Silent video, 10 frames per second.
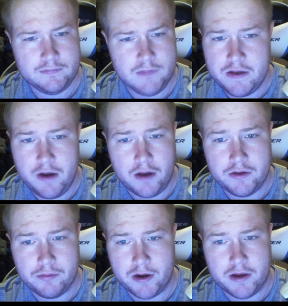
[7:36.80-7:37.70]
not deal
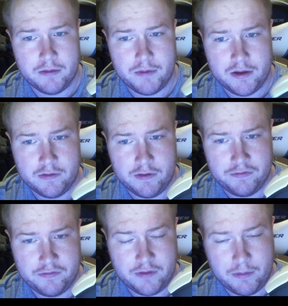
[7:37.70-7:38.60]
breaking to me. If
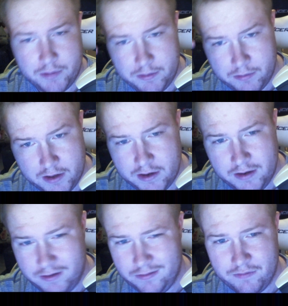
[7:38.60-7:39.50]
some people, and it
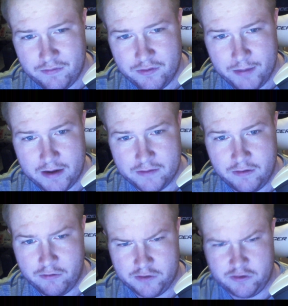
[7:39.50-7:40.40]
doesn't even feel bad. It's not
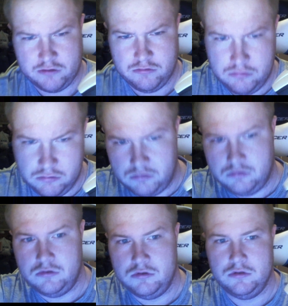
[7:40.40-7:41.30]
like it's like,
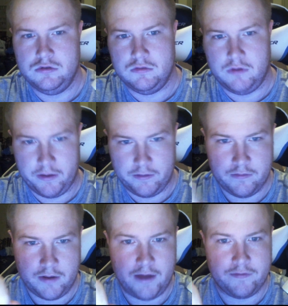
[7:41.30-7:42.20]
oh, like
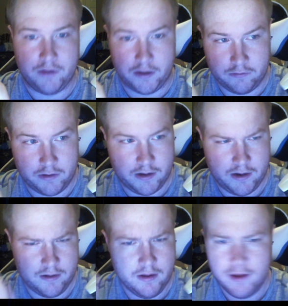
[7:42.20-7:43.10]
you have to like click it
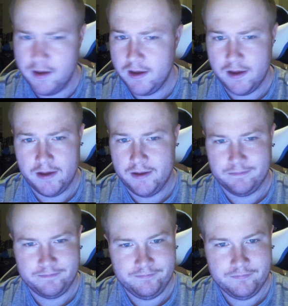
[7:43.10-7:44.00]
in.
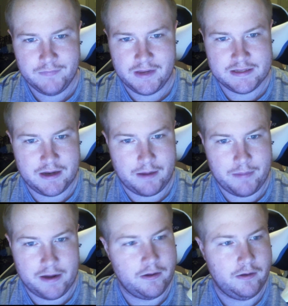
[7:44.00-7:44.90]
It's not
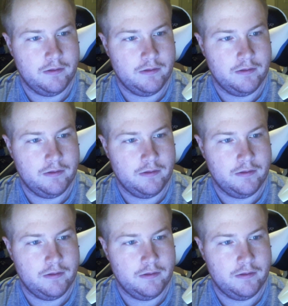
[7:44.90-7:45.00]
bad at all.